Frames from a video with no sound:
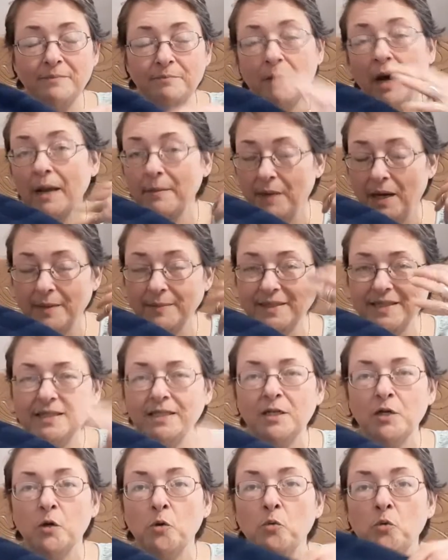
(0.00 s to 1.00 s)
my mama,
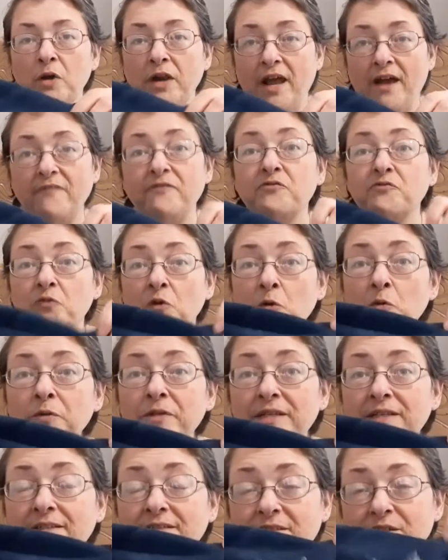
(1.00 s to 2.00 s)
would have thrown
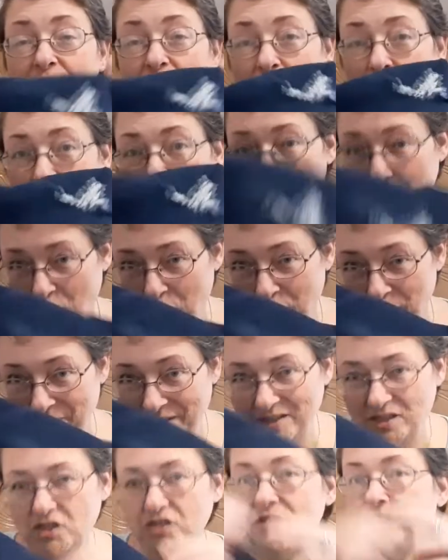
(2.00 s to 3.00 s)
this in the
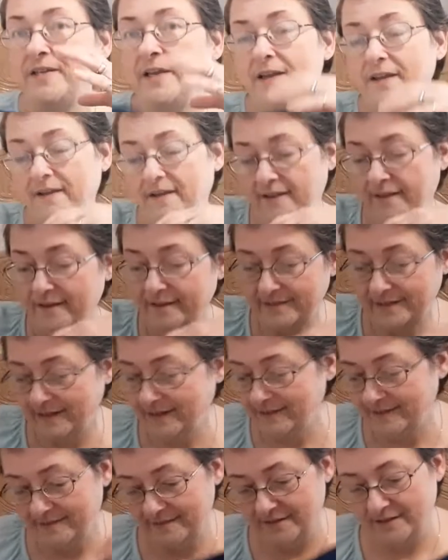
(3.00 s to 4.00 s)
garbage and said,
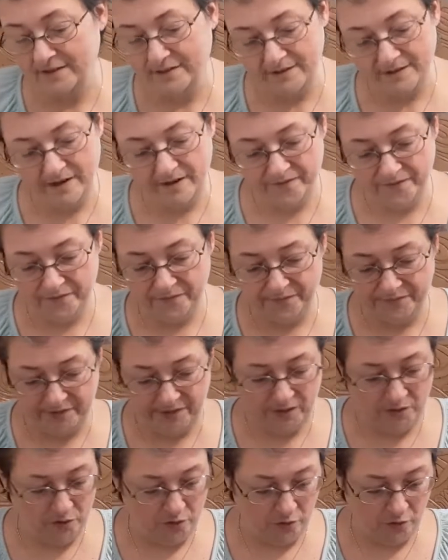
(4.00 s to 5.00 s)
isn't good enough to
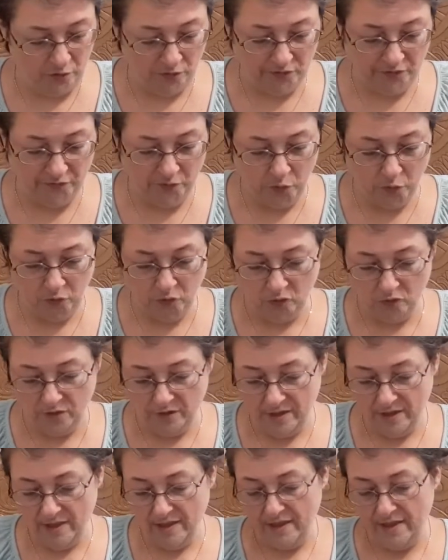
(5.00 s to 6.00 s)
use for
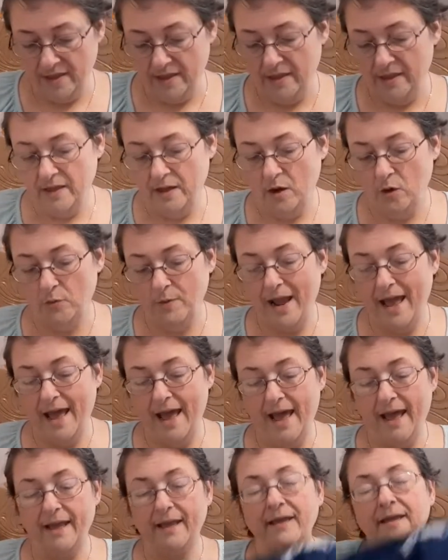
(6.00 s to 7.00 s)
a
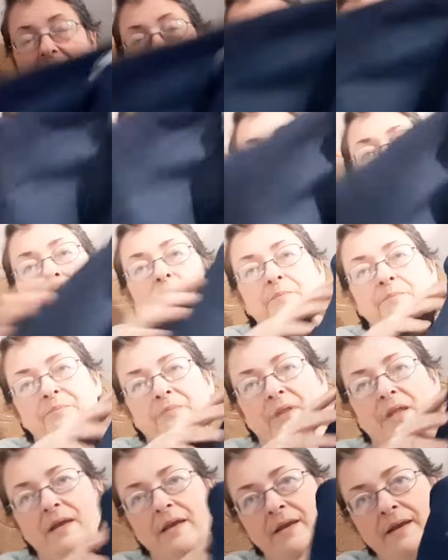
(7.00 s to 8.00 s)
rag.
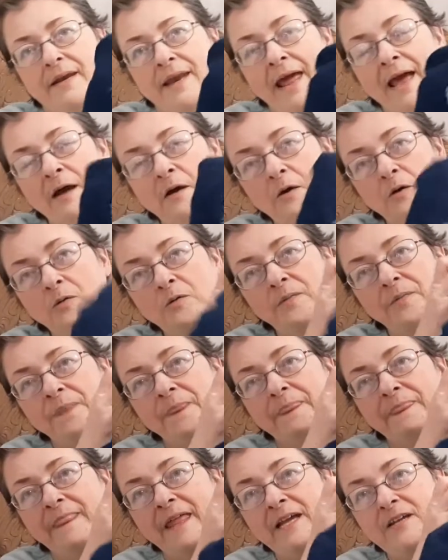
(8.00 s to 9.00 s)
Now,
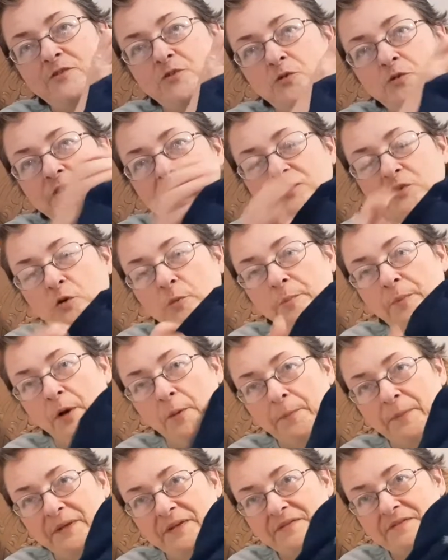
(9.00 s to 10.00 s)
they do this on
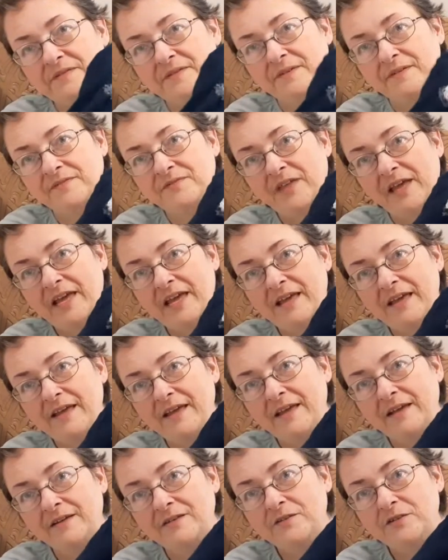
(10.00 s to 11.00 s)
purpose.
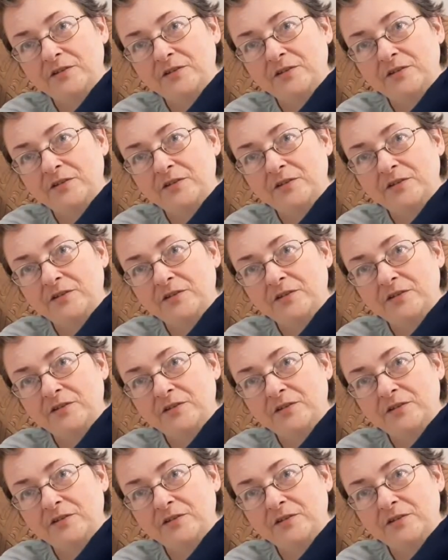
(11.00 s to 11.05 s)
They